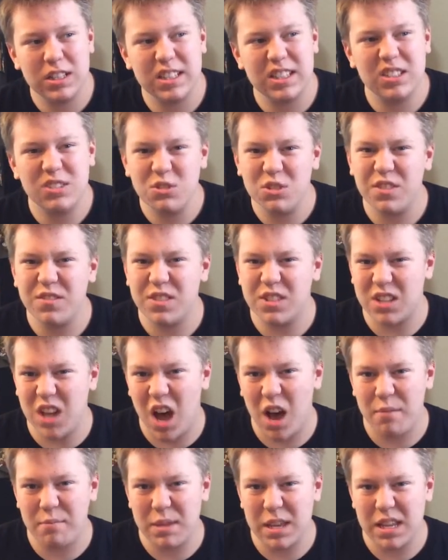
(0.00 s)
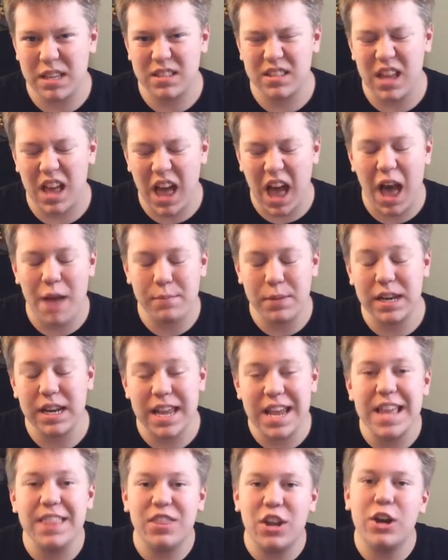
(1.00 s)
sort of zombies. I mean,
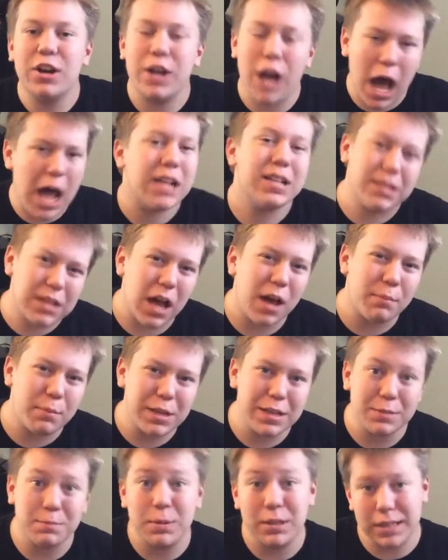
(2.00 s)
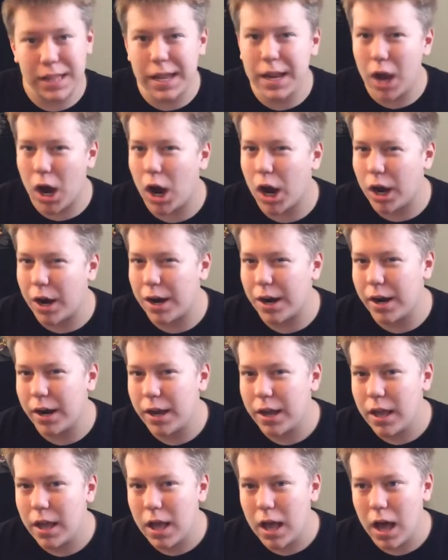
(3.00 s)
they're not zombies, but they are.
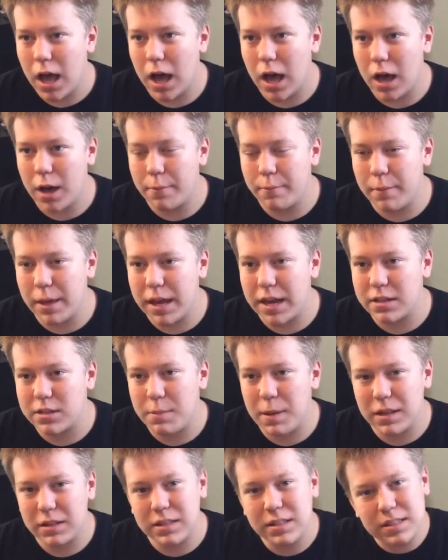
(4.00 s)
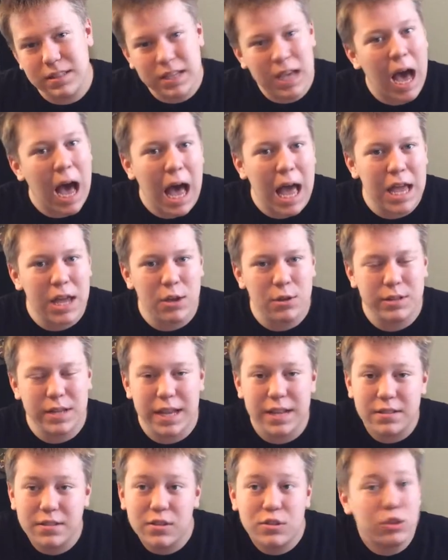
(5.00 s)
And it's about this guy who
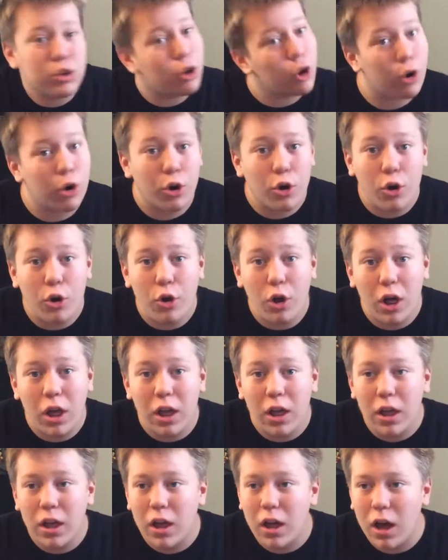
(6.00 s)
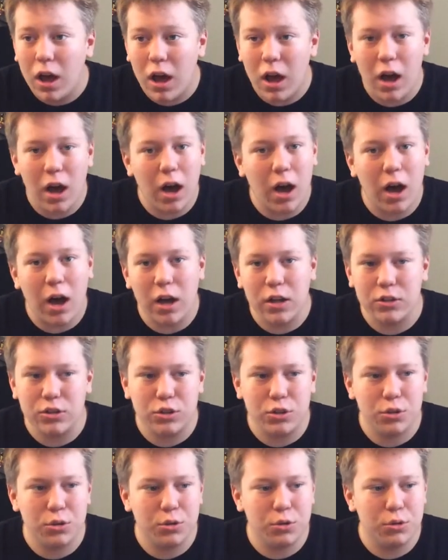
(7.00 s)
takes this girl
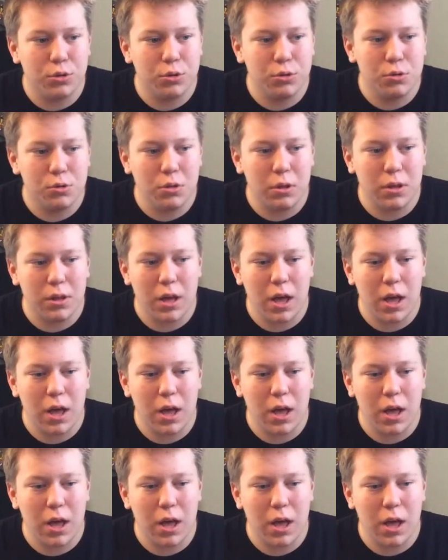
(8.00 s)
to